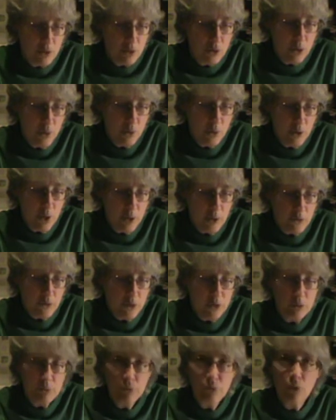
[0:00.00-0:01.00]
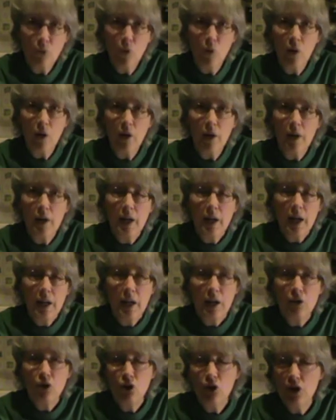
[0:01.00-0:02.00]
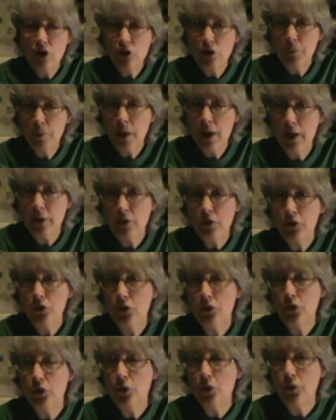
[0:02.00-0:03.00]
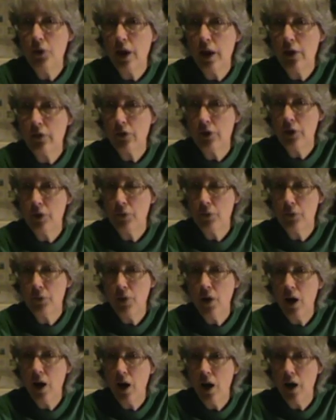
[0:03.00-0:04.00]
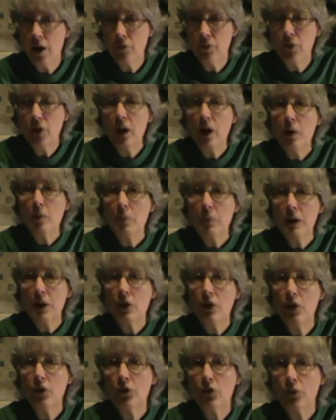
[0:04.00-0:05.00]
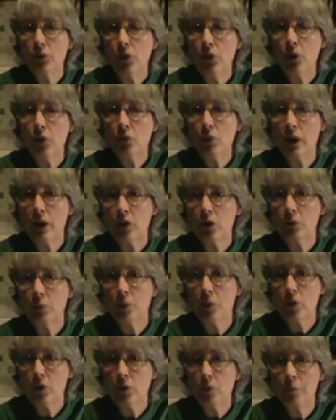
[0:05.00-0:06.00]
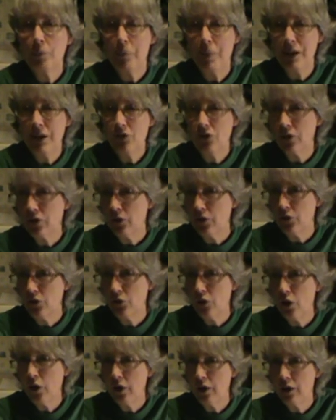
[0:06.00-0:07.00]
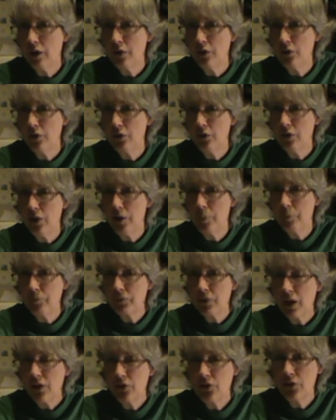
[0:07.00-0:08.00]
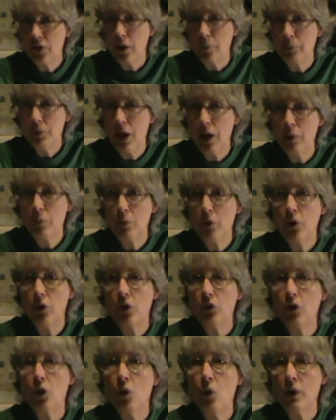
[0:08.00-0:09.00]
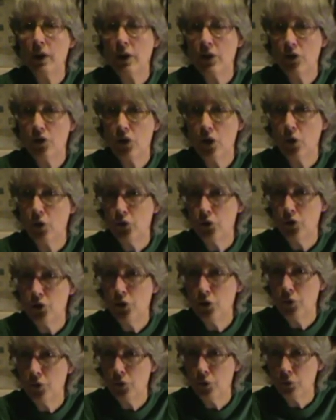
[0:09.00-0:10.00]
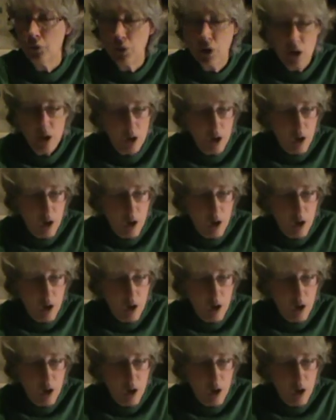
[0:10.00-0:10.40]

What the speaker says: 2004, and she spanned it to 2005 because of her record book basically starting in September and going until June.